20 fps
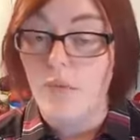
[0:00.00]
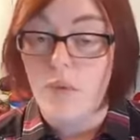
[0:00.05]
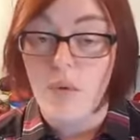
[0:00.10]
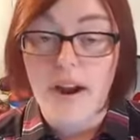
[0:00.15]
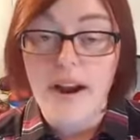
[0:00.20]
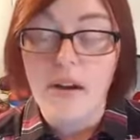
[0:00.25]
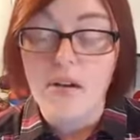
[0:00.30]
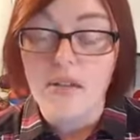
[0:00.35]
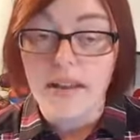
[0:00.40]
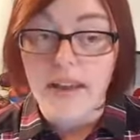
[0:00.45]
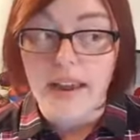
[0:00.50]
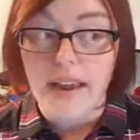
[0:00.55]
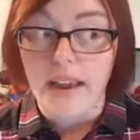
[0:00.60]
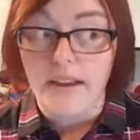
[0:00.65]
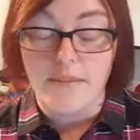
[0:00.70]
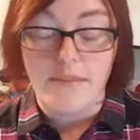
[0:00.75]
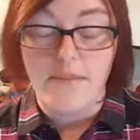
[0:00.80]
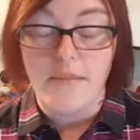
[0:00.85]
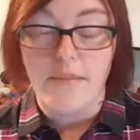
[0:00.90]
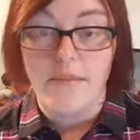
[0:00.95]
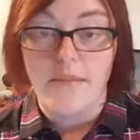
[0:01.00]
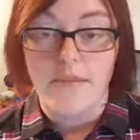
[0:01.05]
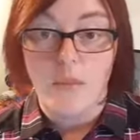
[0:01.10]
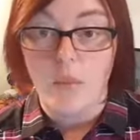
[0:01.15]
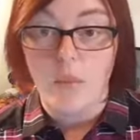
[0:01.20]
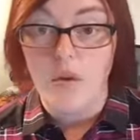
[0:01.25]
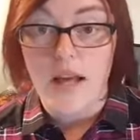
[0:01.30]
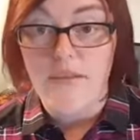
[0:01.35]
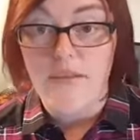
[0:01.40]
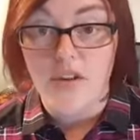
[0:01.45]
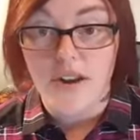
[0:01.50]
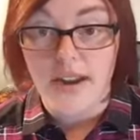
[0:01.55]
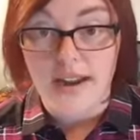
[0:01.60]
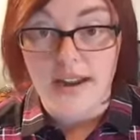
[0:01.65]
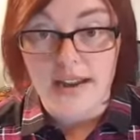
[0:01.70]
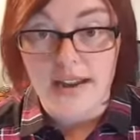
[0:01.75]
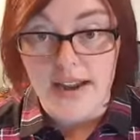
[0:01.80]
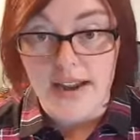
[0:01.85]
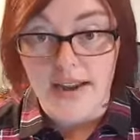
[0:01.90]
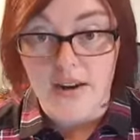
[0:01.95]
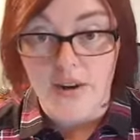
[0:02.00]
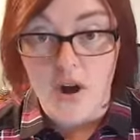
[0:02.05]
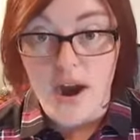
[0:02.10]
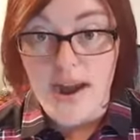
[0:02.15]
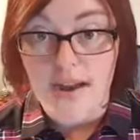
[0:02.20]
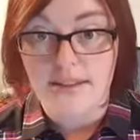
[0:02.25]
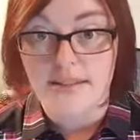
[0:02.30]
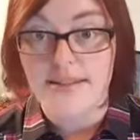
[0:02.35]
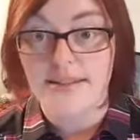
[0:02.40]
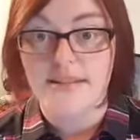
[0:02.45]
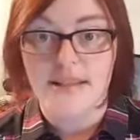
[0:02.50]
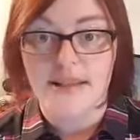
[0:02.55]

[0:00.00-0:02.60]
rarely will ever get any grass.